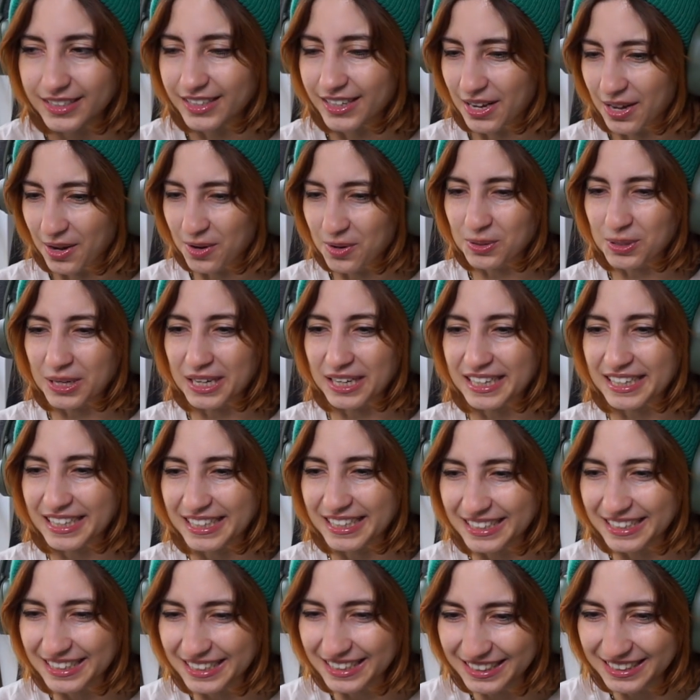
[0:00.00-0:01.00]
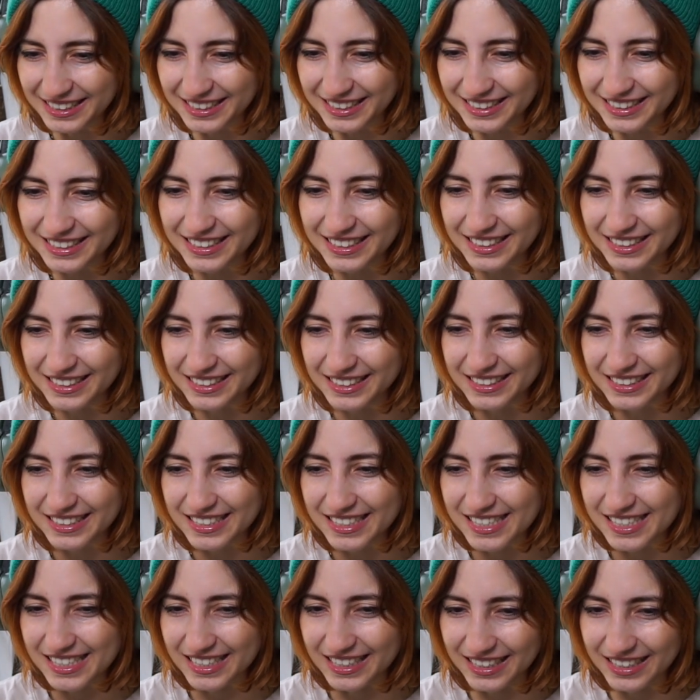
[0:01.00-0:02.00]
Okay!
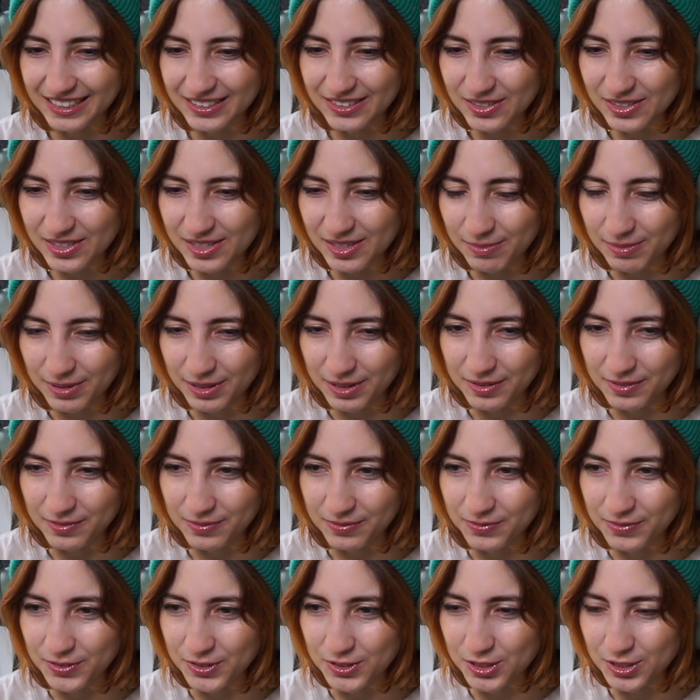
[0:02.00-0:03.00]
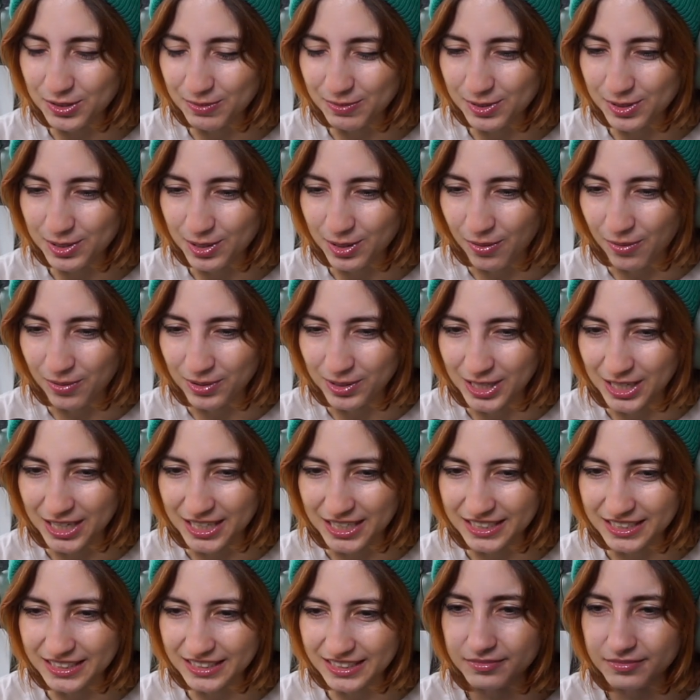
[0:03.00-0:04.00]
See, I knew something fishy was going
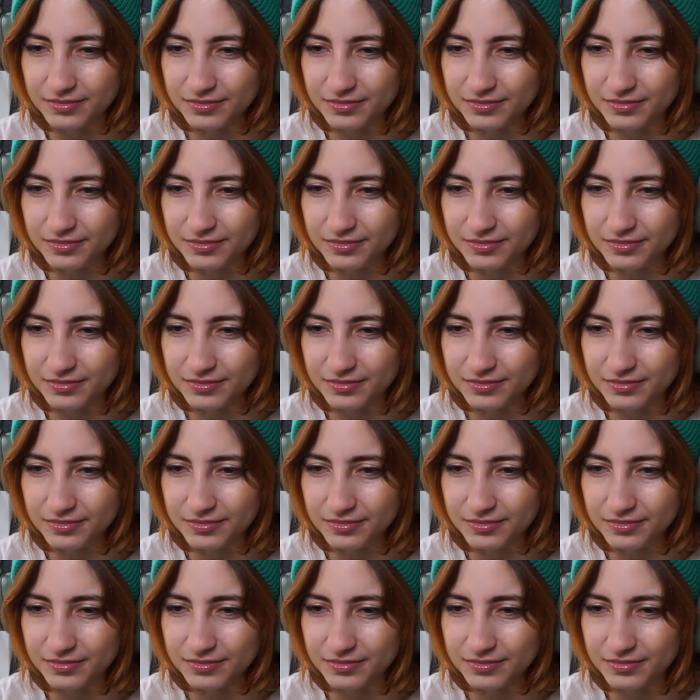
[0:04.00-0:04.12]
on.